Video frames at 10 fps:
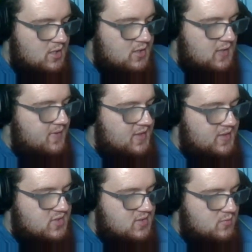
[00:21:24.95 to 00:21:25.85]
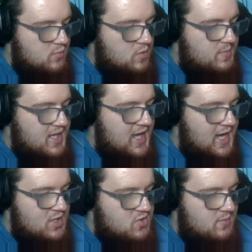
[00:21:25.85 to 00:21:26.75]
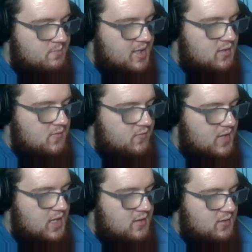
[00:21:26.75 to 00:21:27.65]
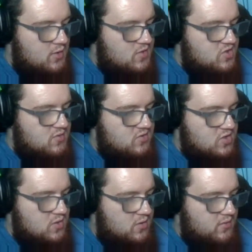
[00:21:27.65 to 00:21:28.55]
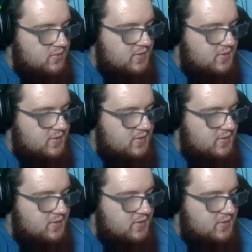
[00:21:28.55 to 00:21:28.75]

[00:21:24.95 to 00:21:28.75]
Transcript: Do you think this will be actually better than the Crystal Skull